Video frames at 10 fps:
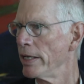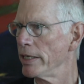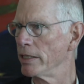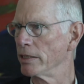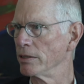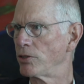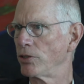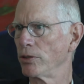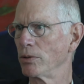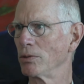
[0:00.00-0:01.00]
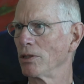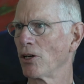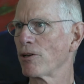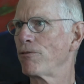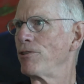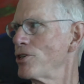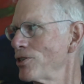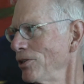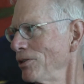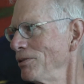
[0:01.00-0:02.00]
into
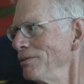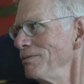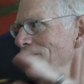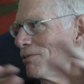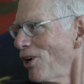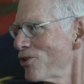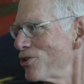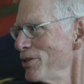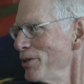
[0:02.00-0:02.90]
artificial larger